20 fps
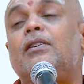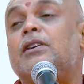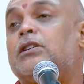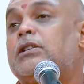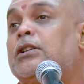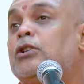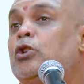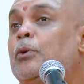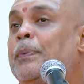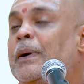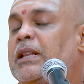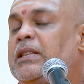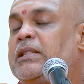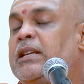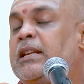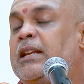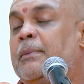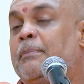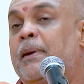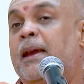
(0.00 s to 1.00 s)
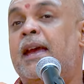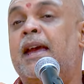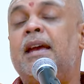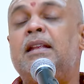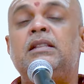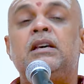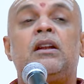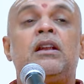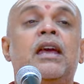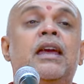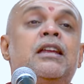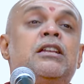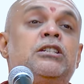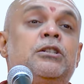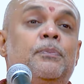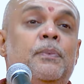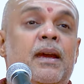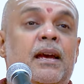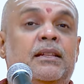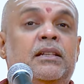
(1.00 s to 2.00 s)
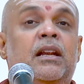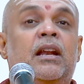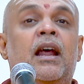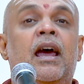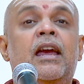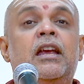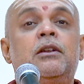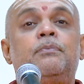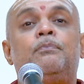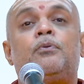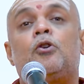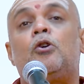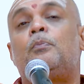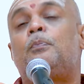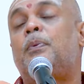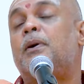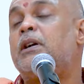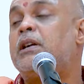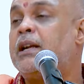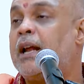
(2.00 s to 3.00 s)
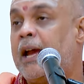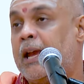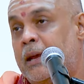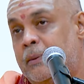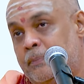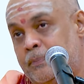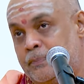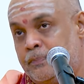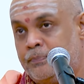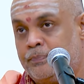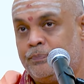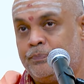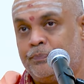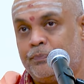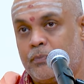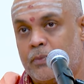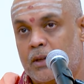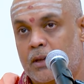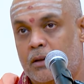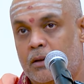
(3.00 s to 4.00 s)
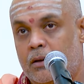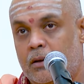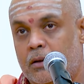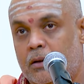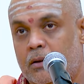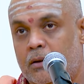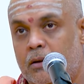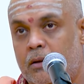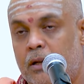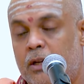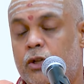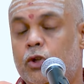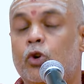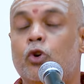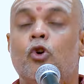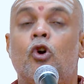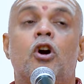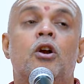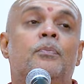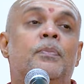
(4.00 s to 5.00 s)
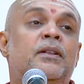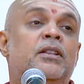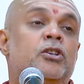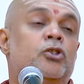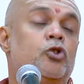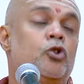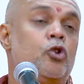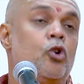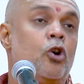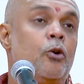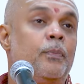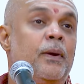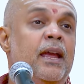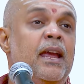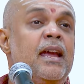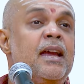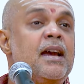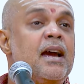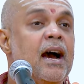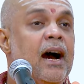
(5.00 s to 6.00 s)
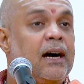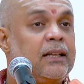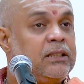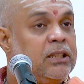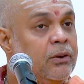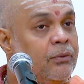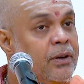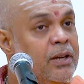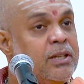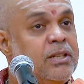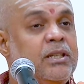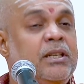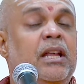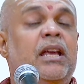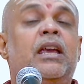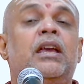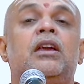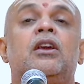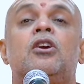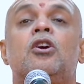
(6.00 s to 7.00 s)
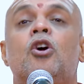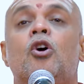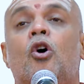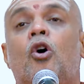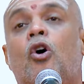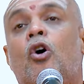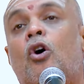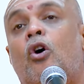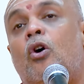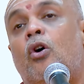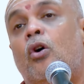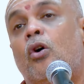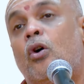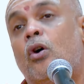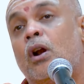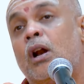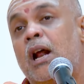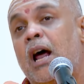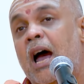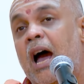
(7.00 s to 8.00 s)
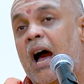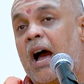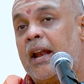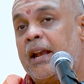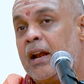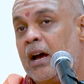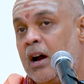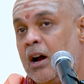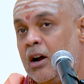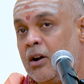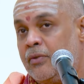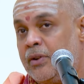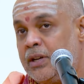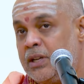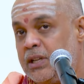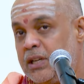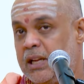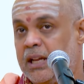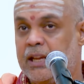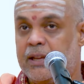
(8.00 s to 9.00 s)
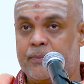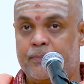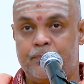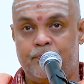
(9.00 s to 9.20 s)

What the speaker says: varshudu parjanya, may the rains be at the right proper time. There should not be ativrishti or anavrishti.